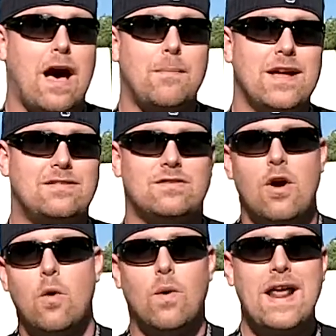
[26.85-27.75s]
comments,
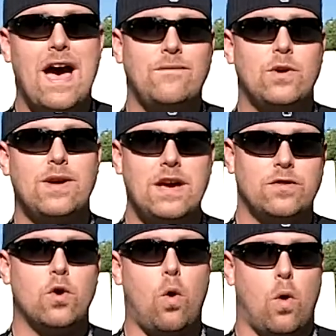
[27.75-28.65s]
what have you,
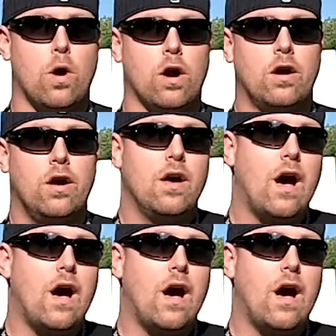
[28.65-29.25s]
either or,